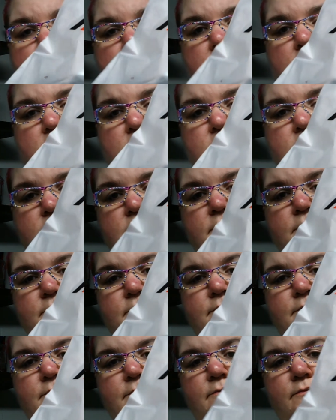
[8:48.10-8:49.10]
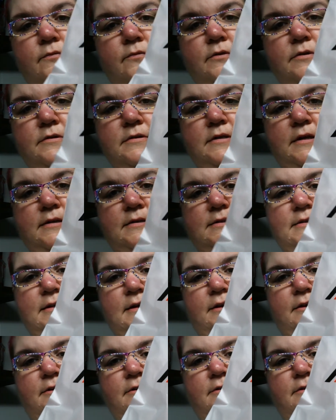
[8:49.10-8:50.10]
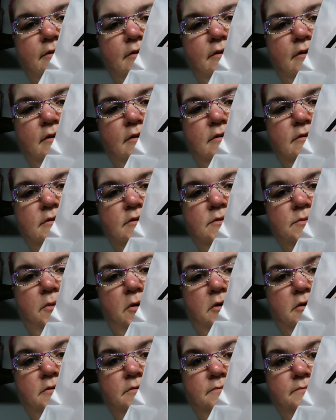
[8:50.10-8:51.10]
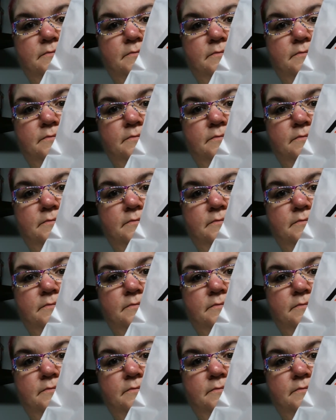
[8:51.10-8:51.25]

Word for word: you know, where's that sticker? Small.